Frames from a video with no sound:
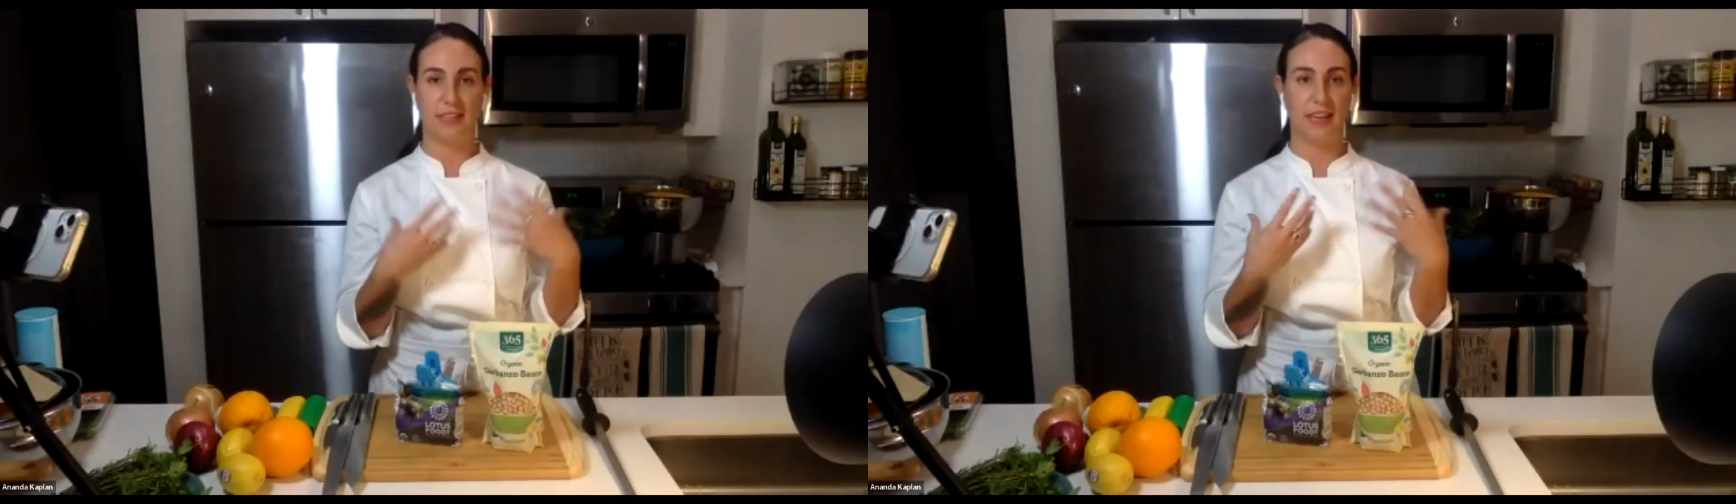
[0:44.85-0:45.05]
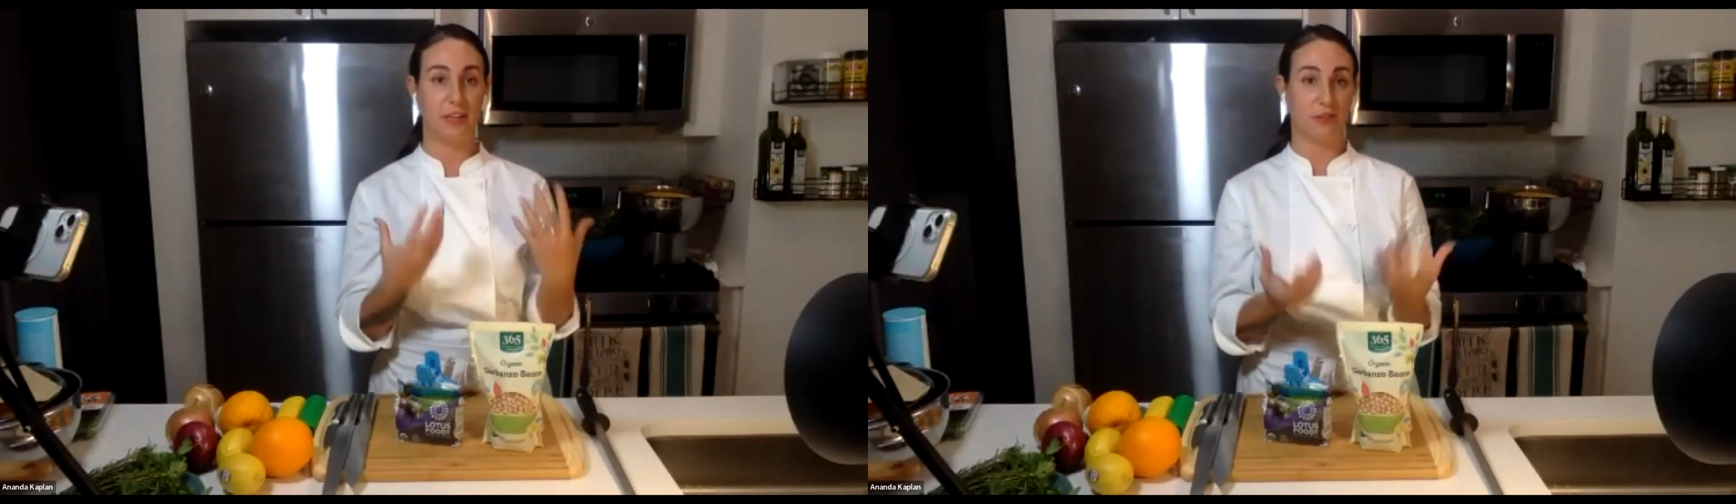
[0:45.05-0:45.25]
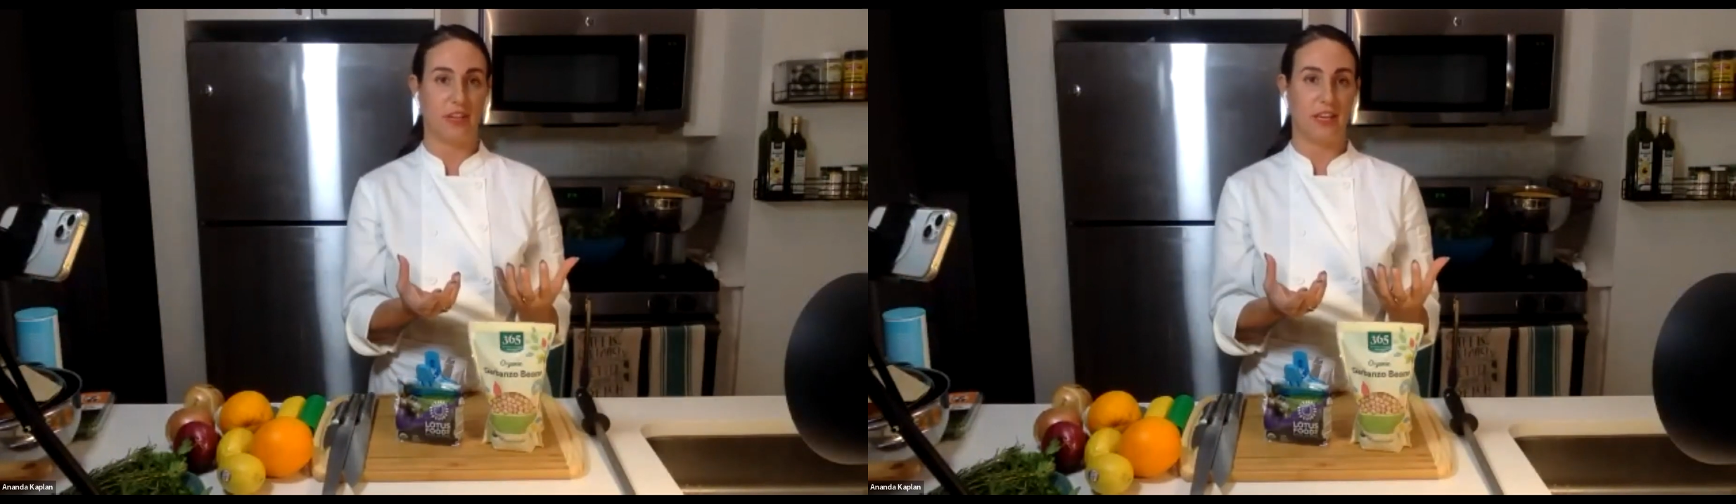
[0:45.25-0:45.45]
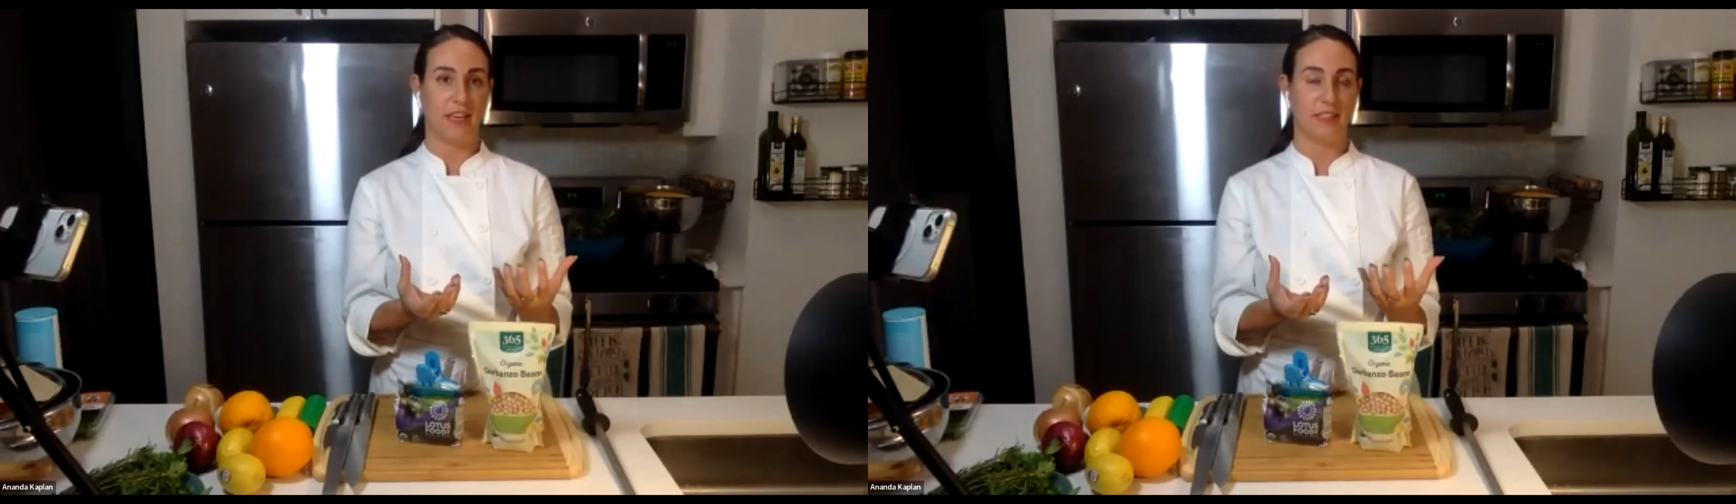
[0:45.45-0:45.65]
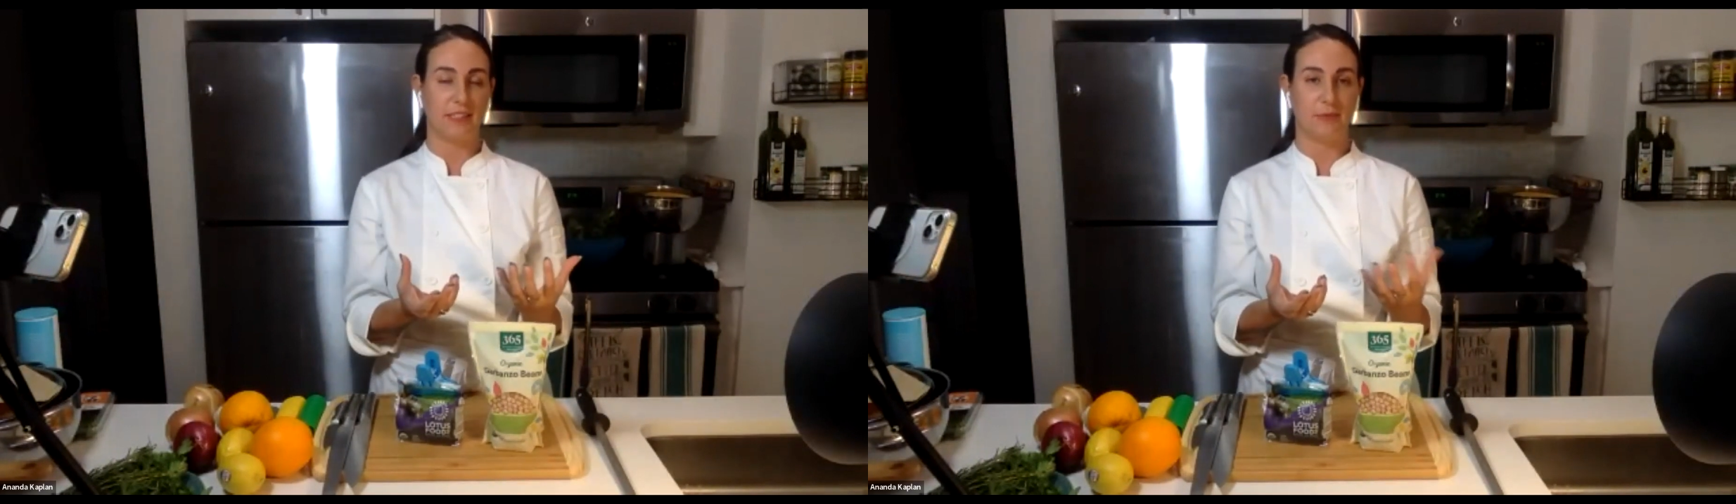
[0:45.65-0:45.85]

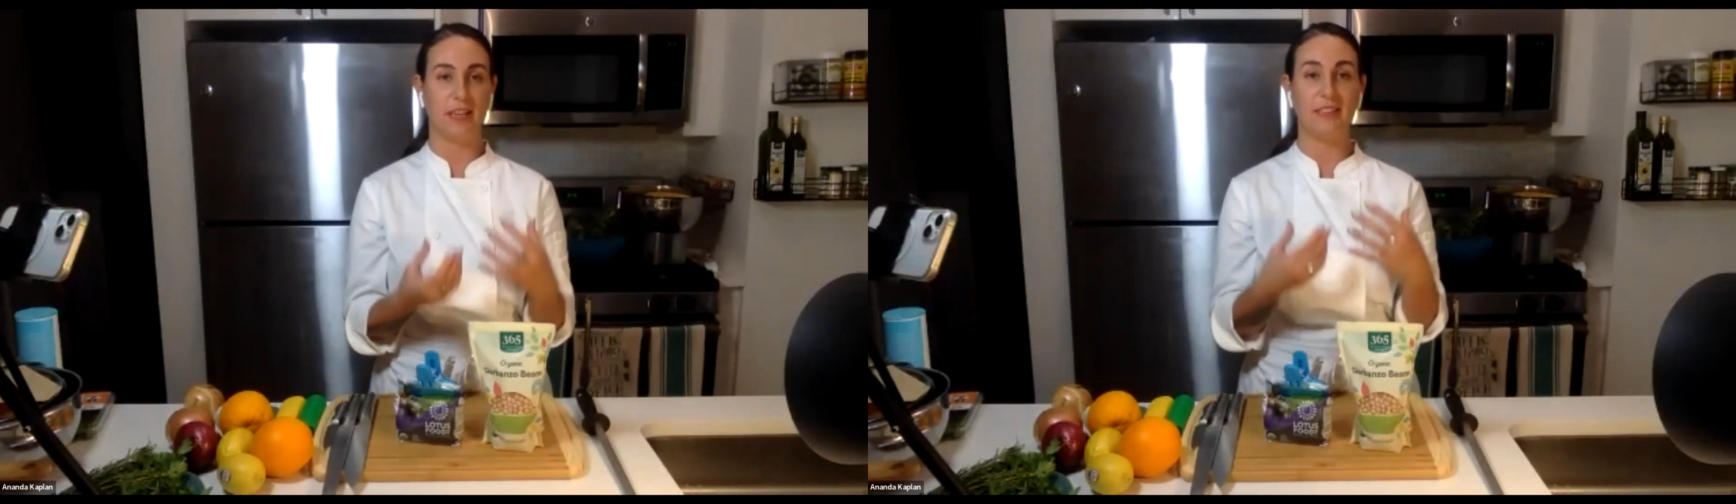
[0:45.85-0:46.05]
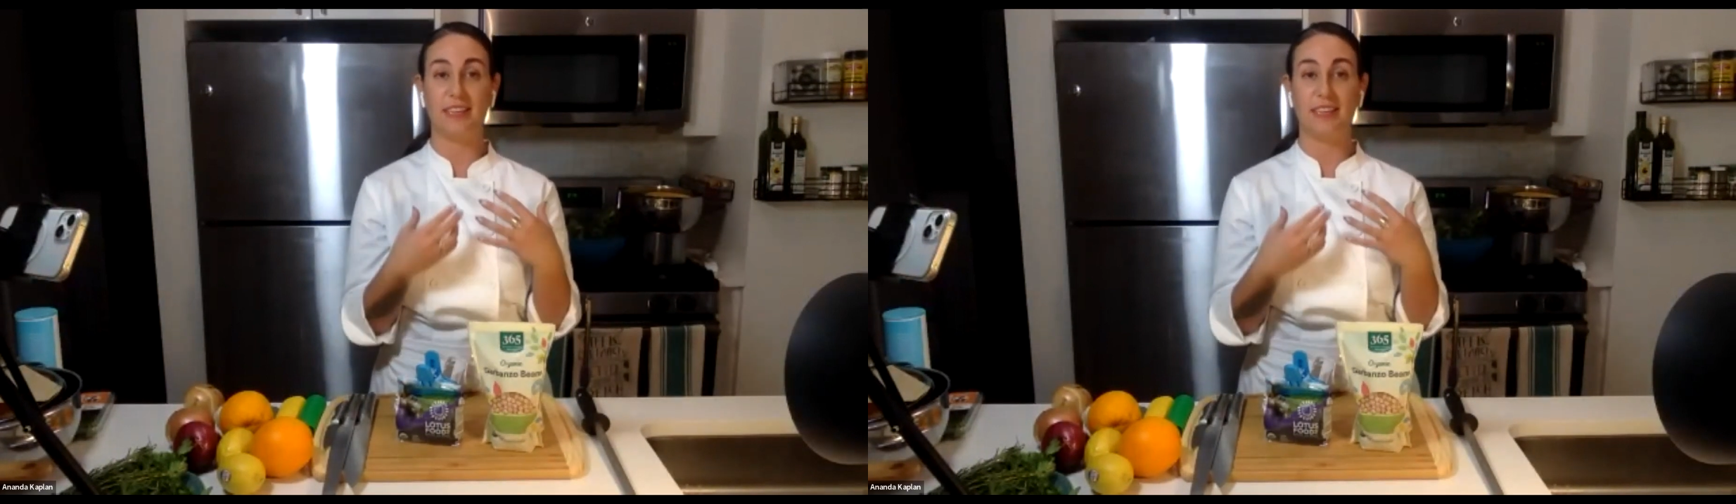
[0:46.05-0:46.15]
ingredients, right?